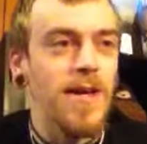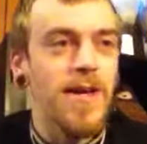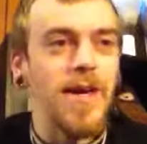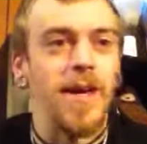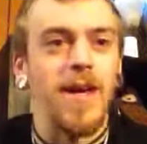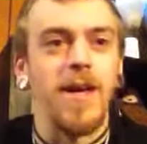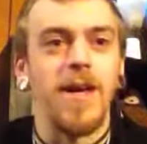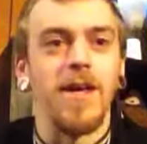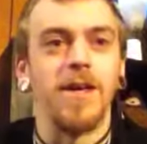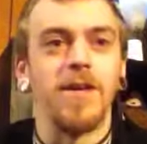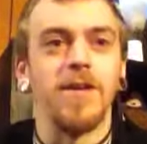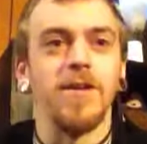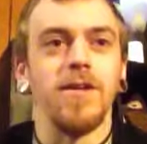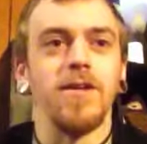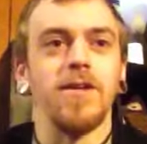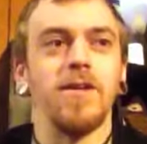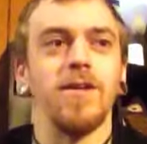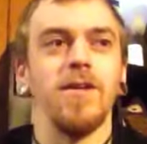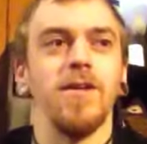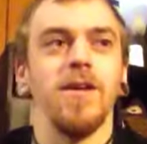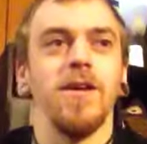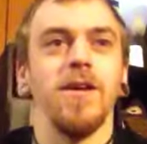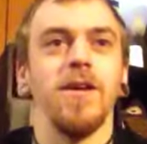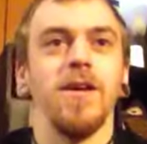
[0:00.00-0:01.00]

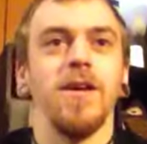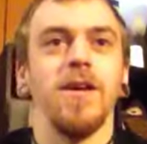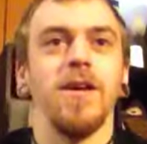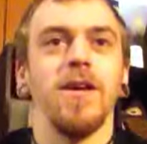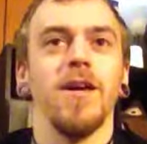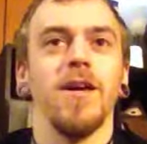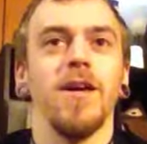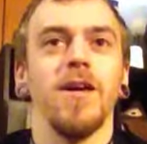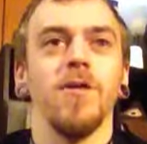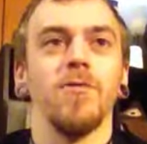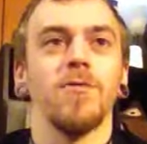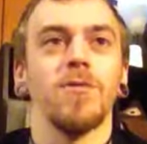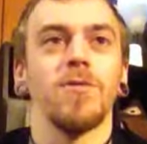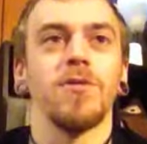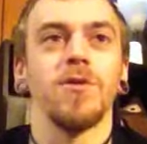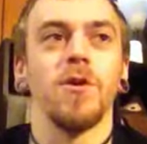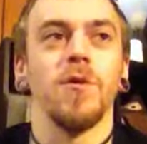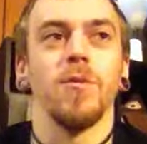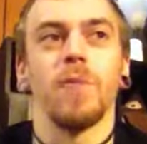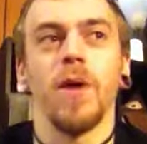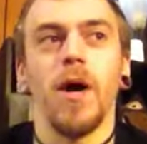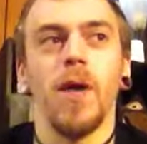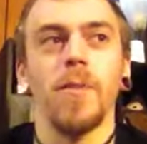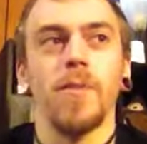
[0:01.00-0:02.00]
and it was
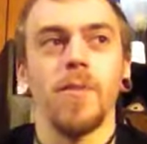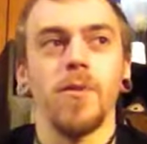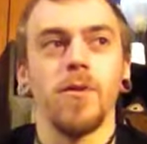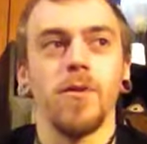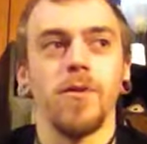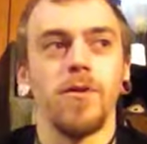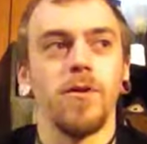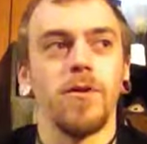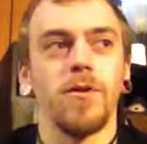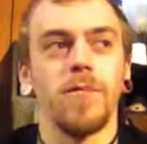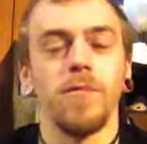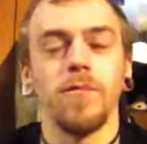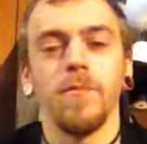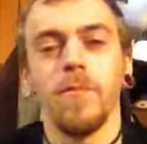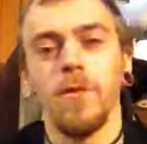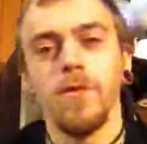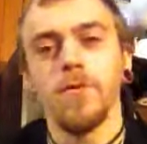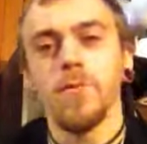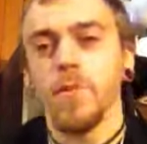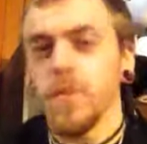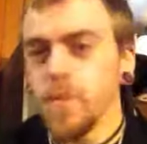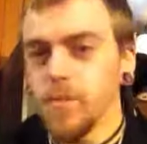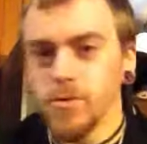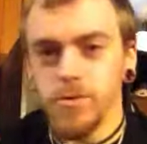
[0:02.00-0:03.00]
so popular,
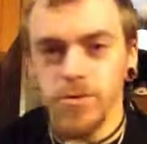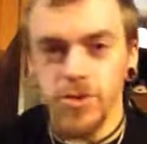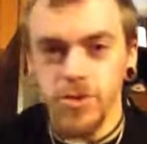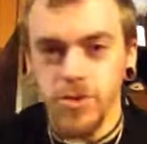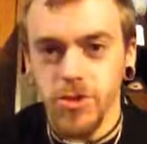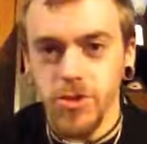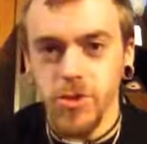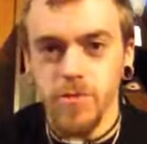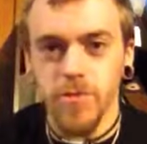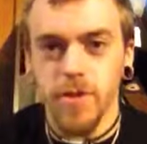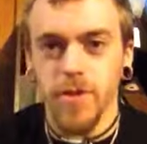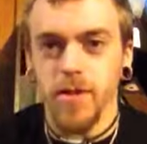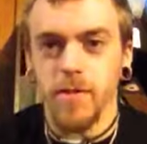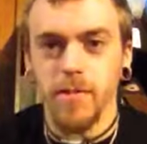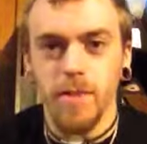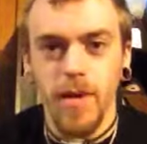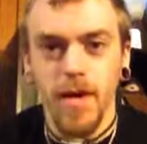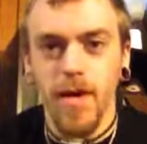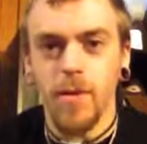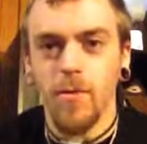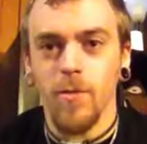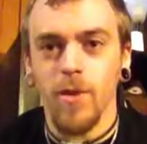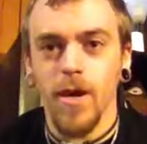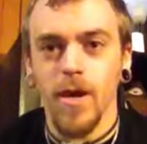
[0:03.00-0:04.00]
most people just jumped on the
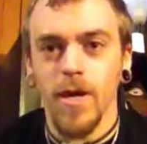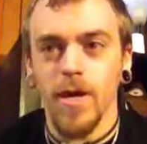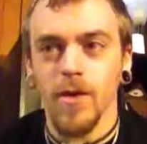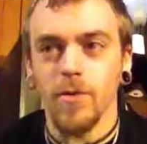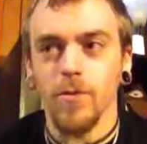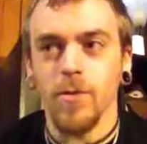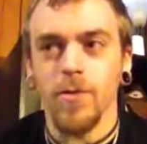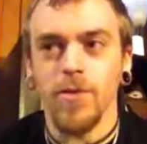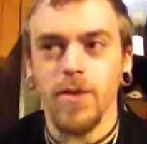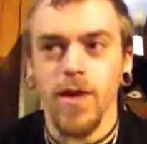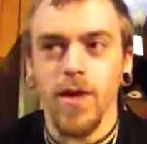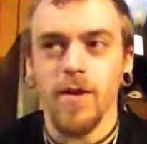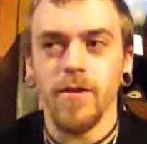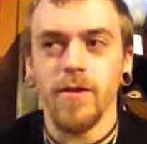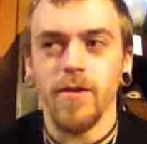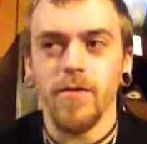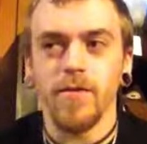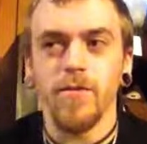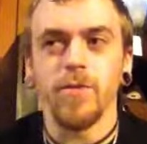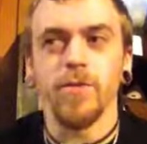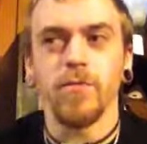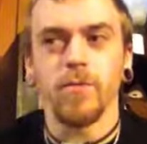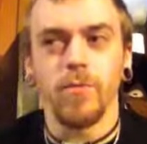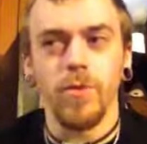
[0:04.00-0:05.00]
bandwagon without
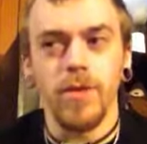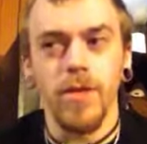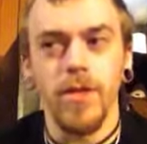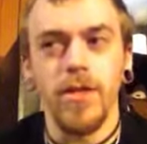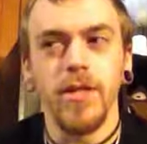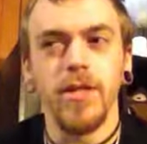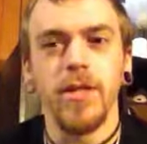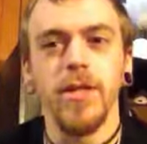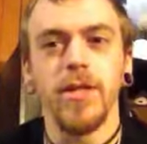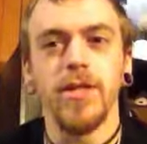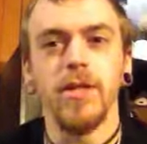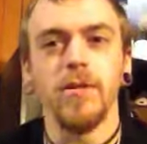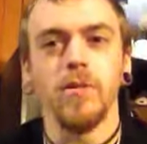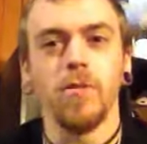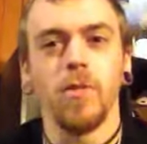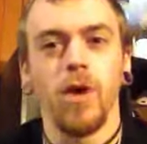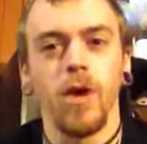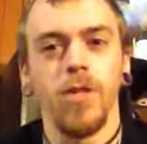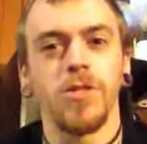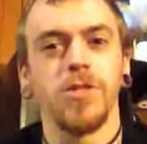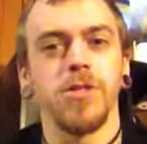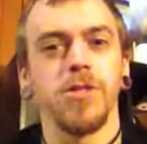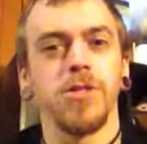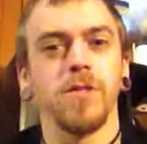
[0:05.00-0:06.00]
even really
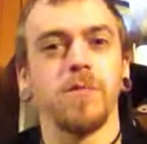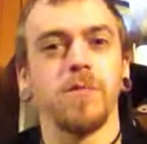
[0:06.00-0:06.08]
watching the